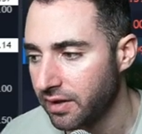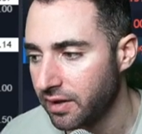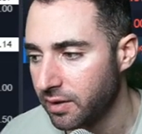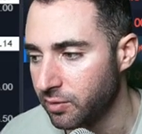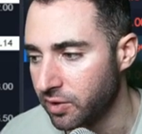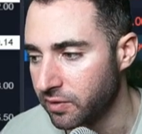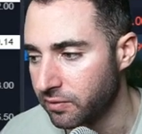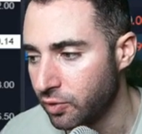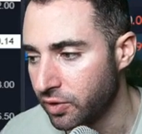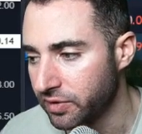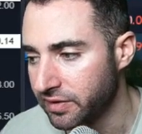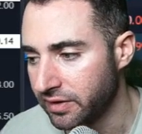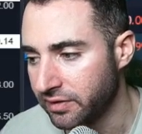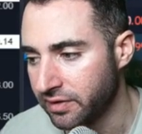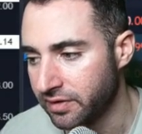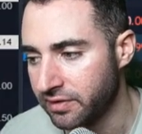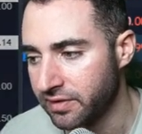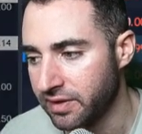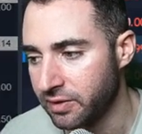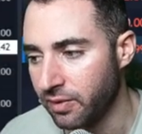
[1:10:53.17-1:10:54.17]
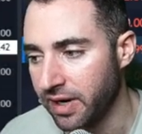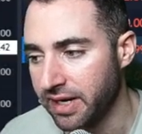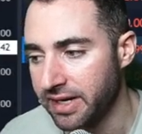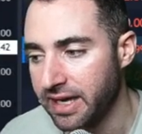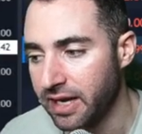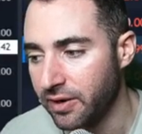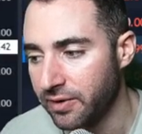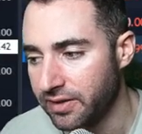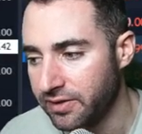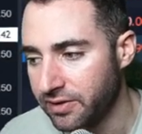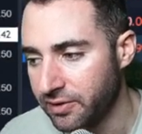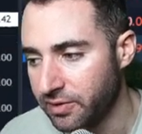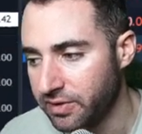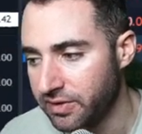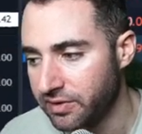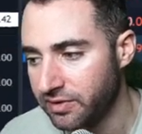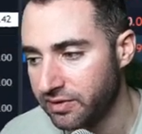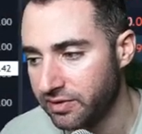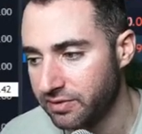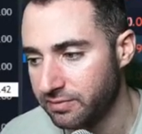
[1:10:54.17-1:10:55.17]
But of course, as you can see right now, you know,
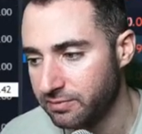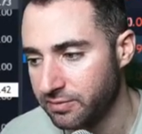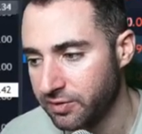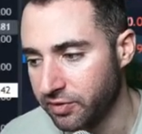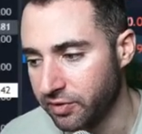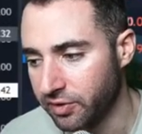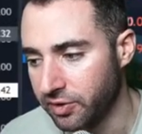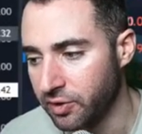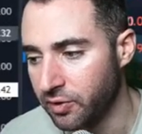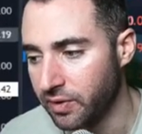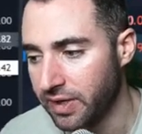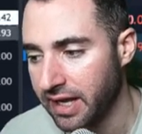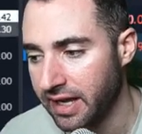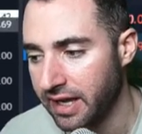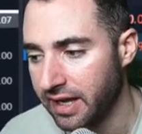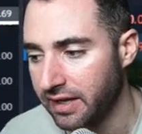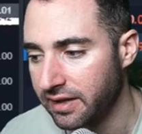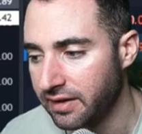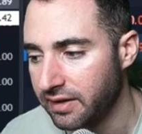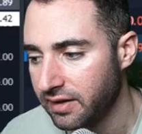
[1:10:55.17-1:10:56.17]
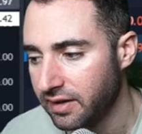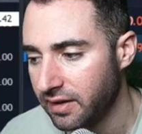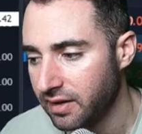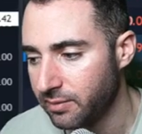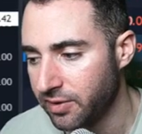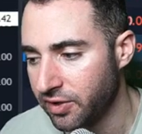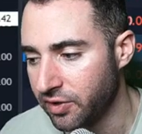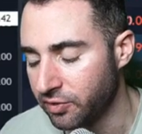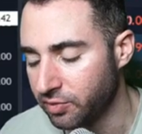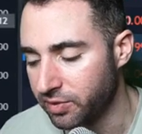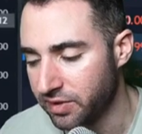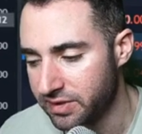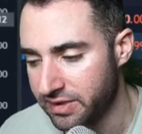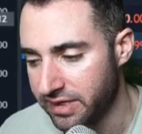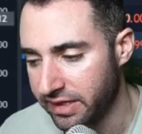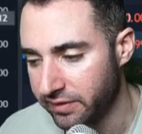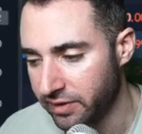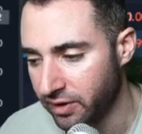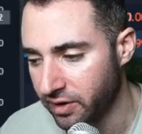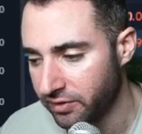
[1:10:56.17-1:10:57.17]
it's looking okay. I'm curious what the
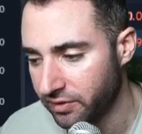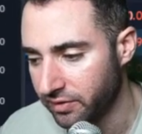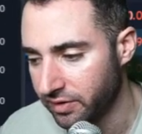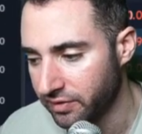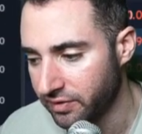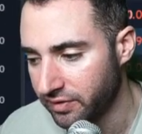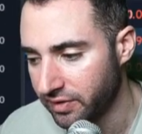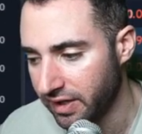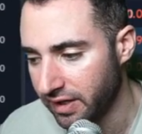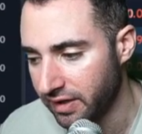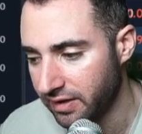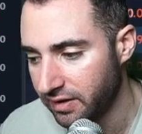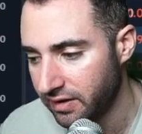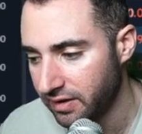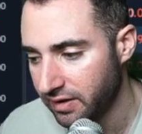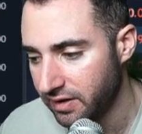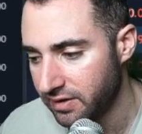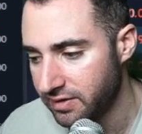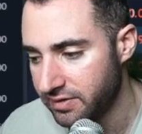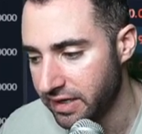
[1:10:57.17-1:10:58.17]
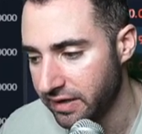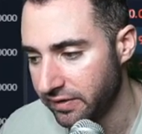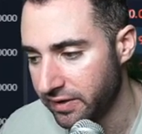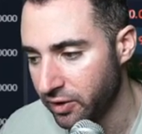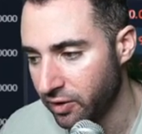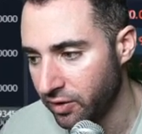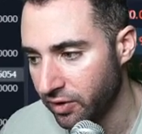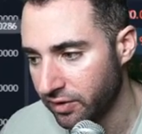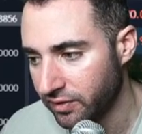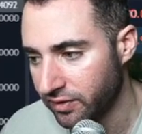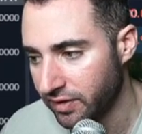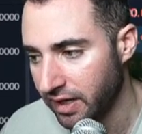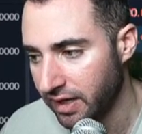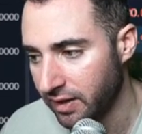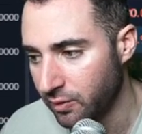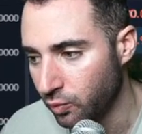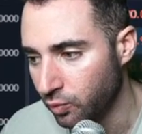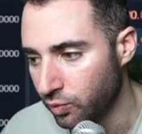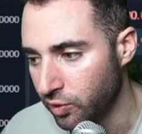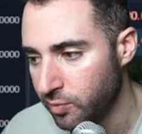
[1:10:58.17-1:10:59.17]
daily oscillators say. Daily
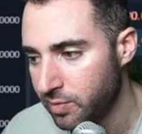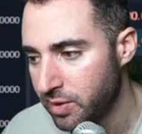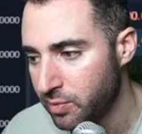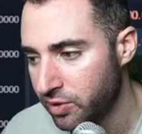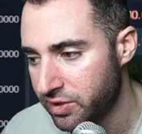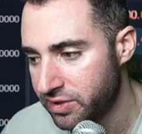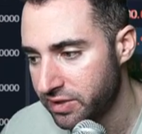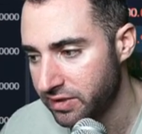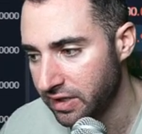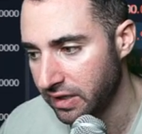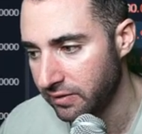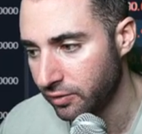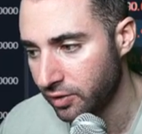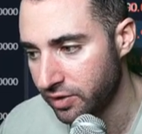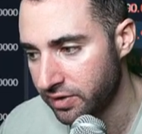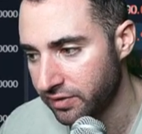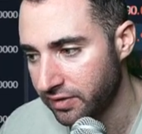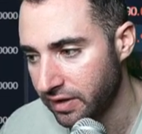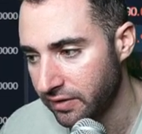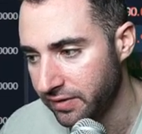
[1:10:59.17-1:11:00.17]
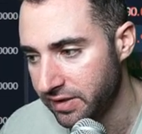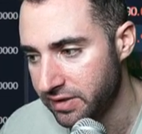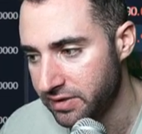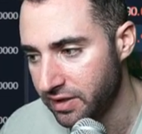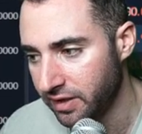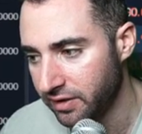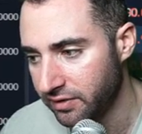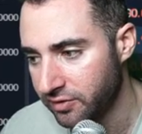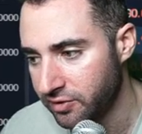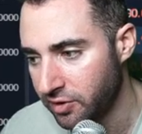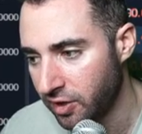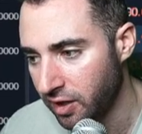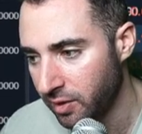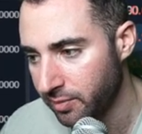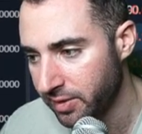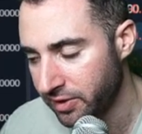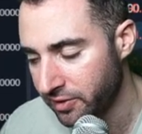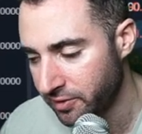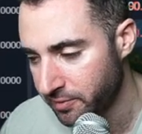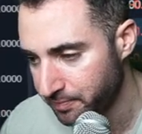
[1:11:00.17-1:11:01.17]
RSI will be printing divergence. If it does
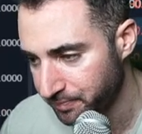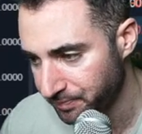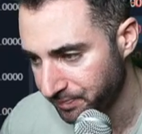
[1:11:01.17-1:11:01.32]
top here,